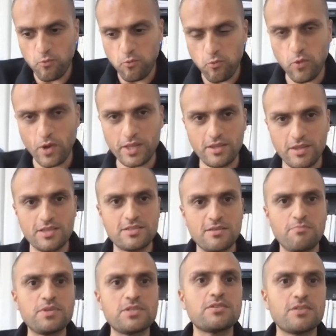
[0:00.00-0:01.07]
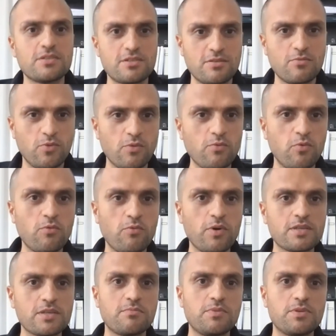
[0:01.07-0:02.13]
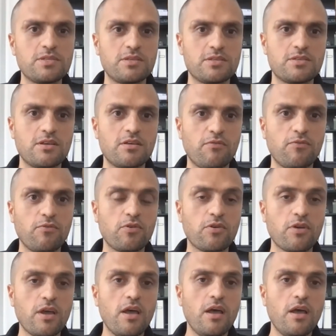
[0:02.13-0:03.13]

what is a business, what is a business therefore.